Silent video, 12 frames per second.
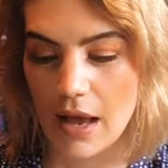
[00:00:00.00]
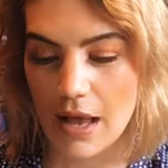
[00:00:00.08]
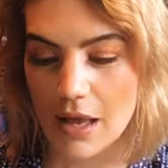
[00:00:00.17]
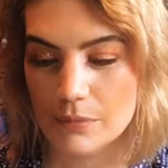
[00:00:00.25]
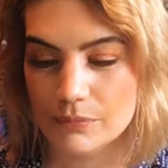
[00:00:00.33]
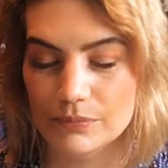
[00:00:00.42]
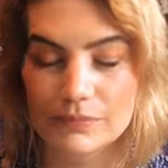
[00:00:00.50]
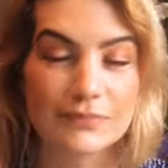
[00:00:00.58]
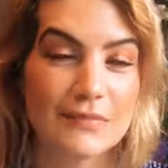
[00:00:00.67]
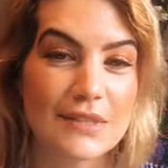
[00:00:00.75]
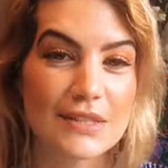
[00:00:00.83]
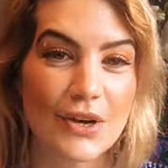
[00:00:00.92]
um,
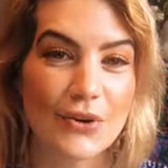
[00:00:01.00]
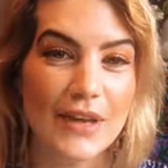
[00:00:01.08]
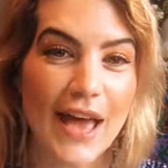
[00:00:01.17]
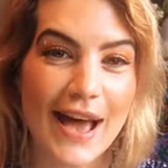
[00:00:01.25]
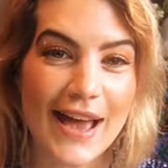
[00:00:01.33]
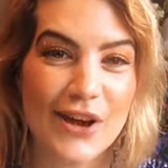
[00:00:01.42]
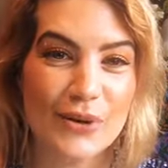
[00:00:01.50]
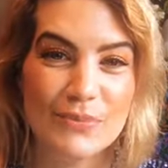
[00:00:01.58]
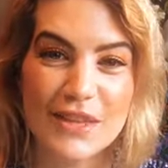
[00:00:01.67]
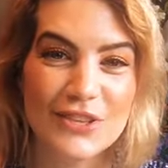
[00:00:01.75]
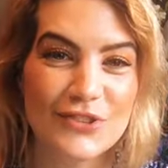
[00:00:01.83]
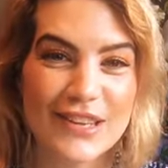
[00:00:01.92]
so yeah, I hope
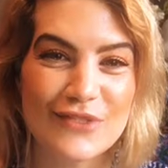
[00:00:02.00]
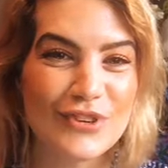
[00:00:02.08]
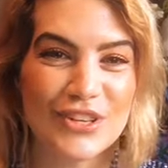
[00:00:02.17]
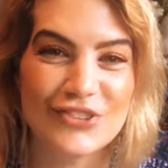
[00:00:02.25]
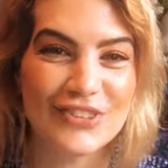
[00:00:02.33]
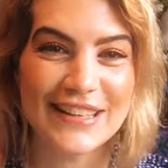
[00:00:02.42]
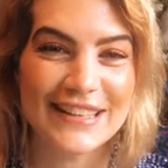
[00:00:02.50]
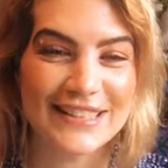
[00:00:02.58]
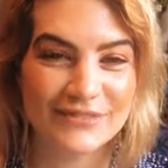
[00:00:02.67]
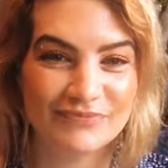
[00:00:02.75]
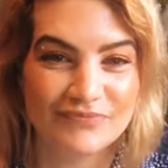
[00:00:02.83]
that you get what you need.